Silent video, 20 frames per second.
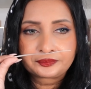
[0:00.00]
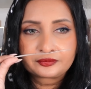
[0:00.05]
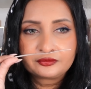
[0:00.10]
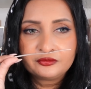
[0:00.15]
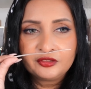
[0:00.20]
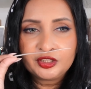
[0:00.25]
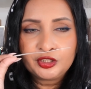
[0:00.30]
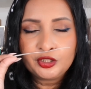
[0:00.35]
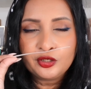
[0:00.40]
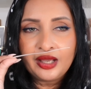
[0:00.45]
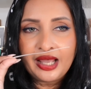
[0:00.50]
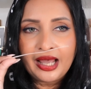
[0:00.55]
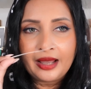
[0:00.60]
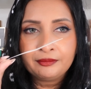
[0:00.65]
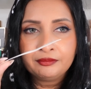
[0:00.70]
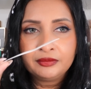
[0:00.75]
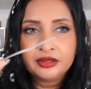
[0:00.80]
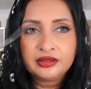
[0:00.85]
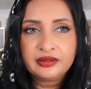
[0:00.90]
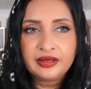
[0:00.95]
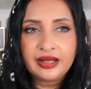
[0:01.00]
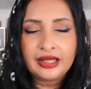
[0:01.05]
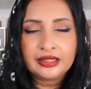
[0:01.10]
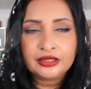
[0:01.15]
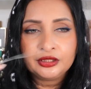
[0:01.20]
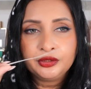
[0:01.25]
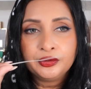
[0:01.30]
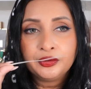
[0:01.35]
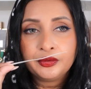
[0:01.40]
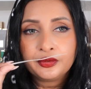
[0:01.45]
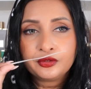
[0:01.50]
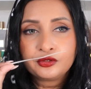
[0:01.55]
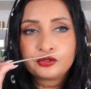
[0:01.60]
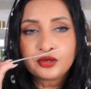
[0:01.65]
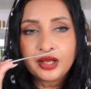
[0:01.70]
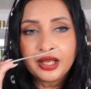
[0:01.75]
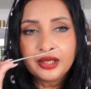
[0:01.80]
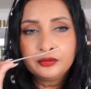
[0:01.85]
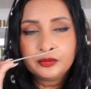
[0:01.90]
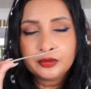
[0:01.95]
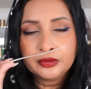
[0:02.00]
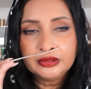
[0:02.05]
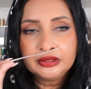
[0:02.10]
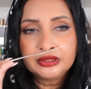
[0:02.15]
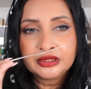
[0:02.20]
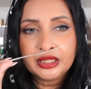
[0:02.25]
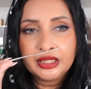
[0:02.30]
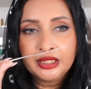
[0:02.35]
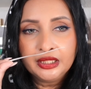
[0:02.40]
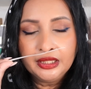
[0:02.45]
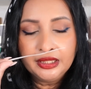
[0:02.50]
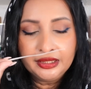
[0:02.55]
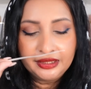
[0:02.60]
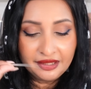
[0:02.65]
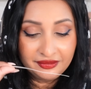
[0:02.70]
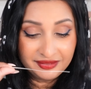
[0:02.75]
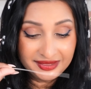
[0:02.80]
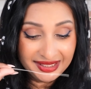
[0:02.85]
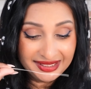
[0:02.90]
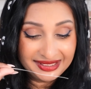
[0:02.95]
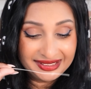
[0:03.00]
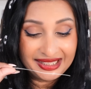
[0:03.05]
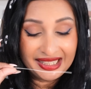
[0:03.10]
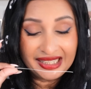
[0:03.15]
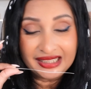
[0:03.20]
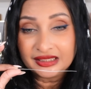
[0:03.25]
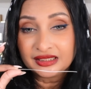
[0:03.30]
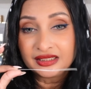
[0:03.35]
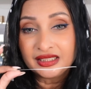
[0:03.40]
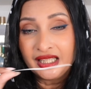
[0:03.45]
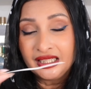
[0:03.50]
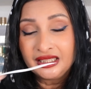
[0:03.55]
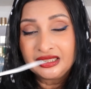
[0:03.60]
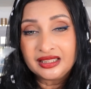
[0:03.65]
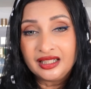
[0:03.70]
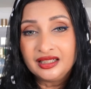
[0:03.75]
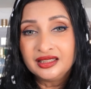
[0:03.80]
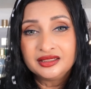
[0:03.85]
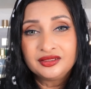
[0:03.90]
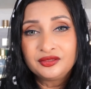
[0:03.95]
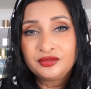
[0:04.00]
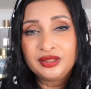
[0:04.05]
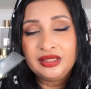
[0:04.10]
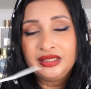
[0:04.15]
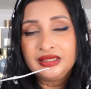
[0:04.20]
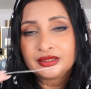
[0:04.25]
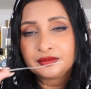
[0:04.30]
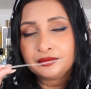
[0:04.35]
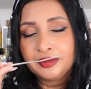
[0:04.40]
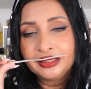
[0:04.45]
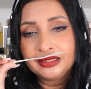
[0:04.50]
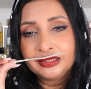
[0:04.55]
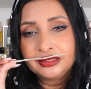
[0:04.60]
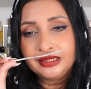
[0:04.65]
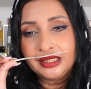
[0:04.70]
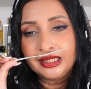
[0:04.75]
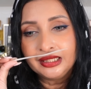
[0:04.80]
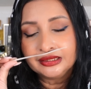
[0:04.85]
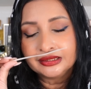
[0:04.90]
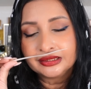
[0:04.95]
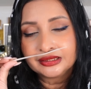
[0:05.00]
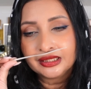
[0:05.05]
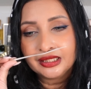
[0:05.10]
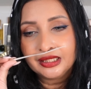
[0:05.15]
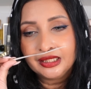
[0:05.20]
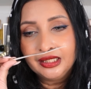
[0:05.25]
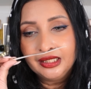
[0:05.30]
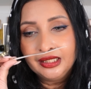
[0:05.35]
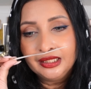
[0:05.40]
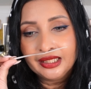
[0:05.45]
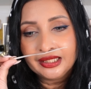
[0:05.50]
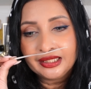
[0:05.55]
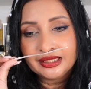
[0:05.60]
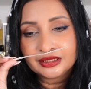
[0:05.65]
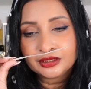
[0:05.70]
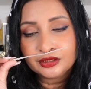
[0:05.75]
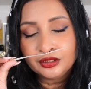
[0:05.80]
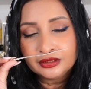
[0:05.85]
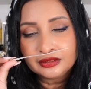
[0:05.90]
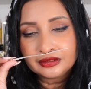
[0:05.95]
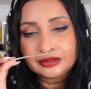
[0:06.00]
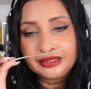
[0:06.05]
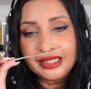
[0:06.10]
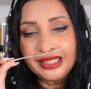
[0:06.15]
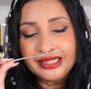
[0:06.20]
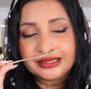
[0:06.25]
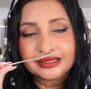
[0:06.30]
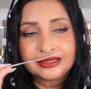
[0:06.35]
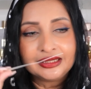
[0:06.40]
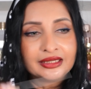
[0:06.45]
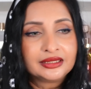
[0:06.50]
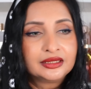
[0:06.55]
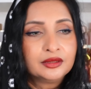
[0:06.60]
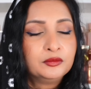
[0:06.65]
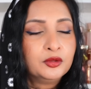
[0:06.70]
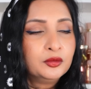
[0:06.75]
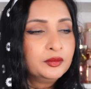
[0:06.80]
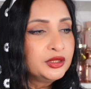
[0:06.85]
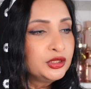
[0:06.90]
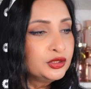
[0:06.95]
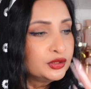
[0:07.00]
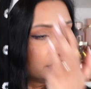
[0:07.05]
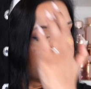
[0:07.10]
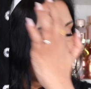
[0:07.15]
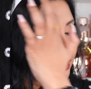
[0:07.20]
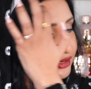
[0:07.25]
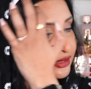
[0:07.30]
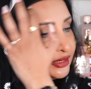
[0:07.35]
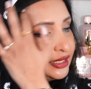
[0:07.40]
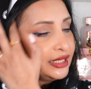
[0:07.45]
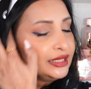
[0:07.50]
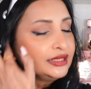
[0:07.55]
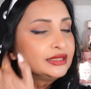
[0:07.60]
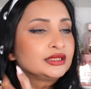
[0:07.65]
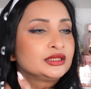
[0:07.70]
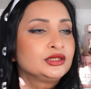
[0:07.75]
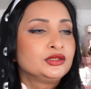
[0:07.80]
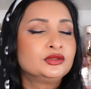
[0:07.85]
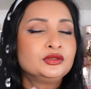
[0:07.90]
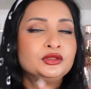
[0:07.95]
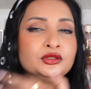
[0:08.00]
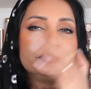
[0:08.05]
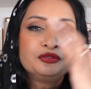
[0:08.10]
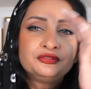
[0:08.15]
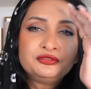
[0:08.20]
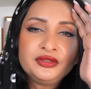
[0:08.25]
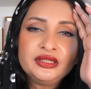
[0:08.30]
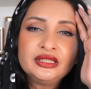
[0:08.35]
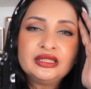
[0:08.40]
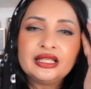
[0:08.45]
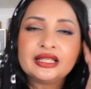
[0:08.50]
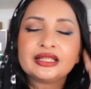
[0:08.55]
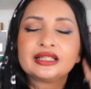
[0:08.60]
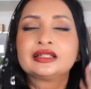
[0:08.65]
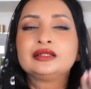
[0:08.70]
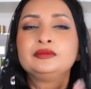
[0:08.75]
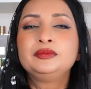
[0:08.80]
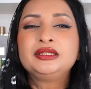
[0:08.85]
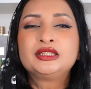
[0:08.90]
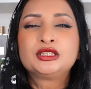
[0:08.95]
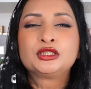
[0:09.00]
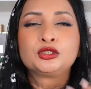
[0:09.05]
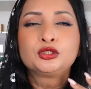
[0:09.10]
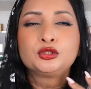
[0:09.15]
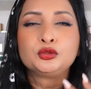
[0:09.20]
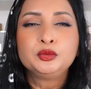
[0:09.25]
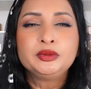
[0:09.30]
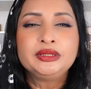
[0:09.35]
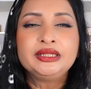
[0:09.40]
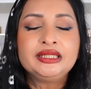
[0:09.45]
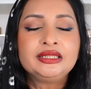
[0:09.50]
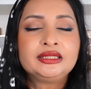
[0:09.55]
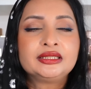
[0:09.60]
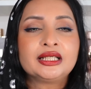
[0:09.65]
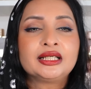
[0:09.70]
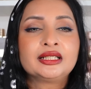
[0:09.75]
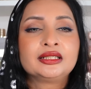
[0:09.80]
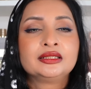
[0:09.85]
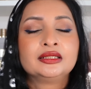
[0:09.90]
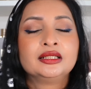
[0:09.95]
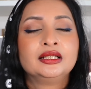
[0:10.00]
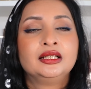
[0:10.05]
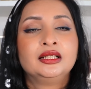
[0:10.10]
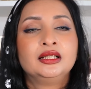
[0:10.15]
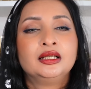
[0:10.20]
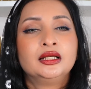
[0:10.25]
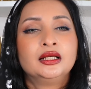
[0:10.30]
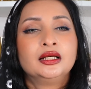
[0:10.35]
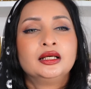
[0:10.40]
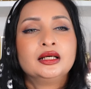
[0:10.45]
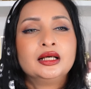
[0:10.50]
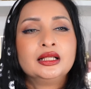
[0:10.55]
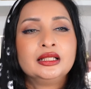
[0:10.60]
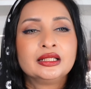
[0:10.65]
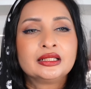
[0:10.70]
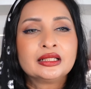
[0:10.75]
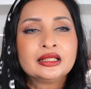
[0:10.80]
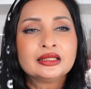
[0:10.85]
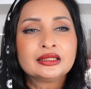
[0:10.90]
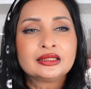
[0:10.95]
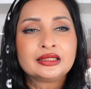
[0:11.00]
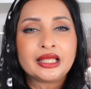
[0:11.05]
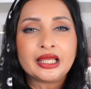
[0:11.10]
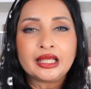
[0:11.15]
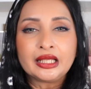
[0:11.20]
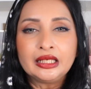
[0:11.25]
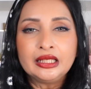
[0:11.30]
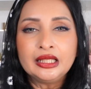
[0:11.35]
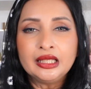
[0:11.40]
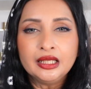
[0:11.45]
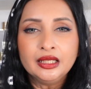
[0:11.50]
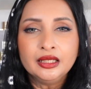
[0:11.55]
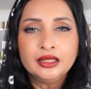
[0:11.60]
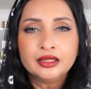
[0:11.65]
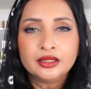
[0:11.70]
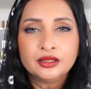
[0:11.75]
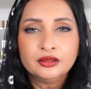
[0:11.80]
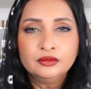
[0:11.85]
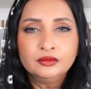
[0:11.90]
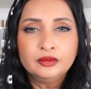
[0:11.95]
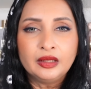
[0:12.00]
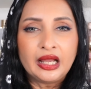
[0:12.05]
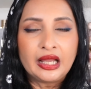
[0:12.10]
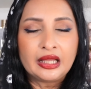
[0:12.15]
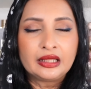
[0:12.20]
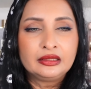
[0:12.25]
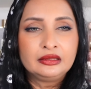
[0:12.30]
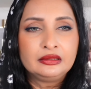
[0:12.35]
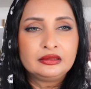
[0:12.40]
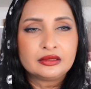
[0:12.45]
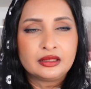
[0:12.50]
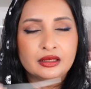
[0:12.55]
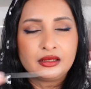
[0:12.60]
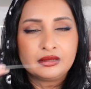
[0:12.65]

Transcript: With your amber and your dry woods, they've said dates. I can't really smell the dates. Like, it's not dates. Like, the moment you say dates, you know, you feel like it'll be sweet and a little thickly, you know, and